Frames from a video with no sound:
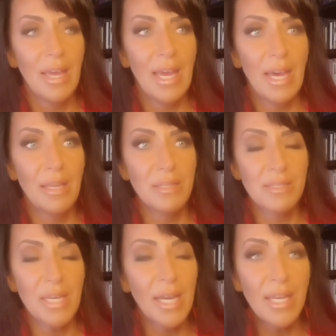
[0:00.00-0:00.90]

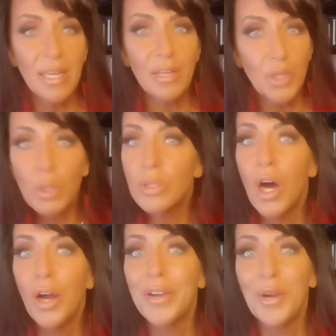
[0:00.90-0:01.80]
And dieting no
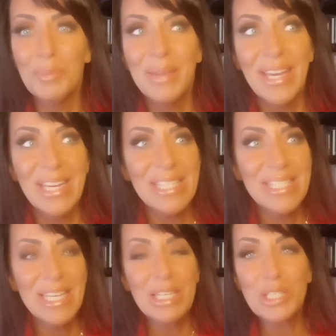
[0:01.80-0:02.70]
longer
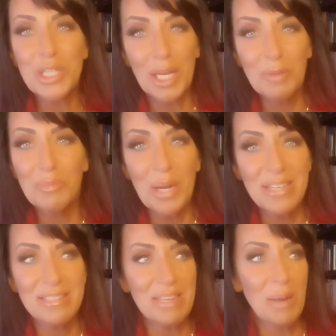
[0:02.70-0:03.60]
means chicken
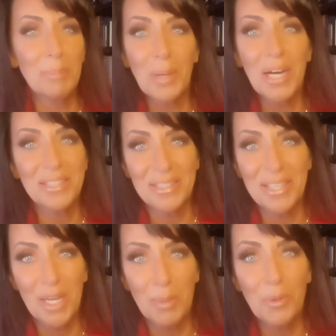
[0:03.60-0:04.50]
breast and
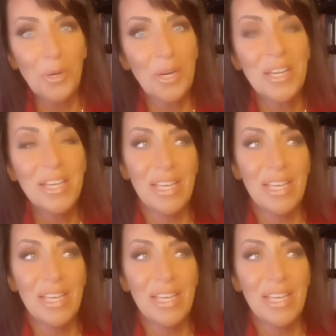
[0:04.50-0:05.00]
broccoli anymore.